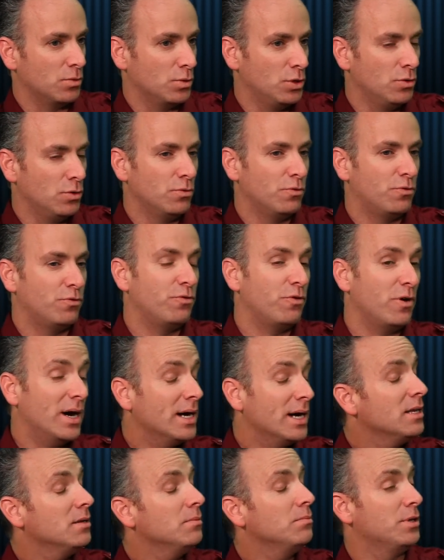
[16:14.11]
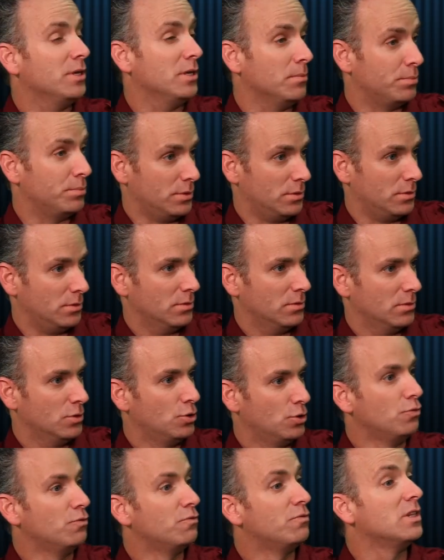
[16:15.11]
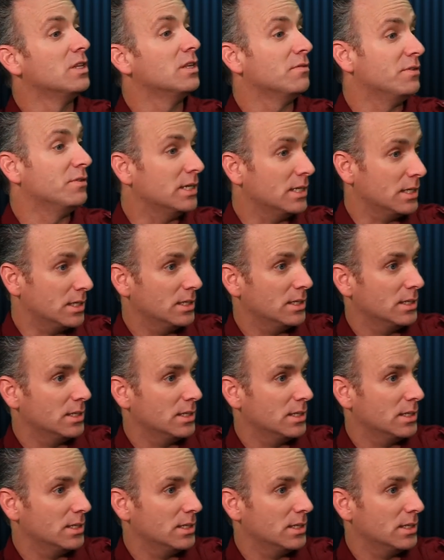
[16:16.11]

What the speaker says: You find people who've lived it.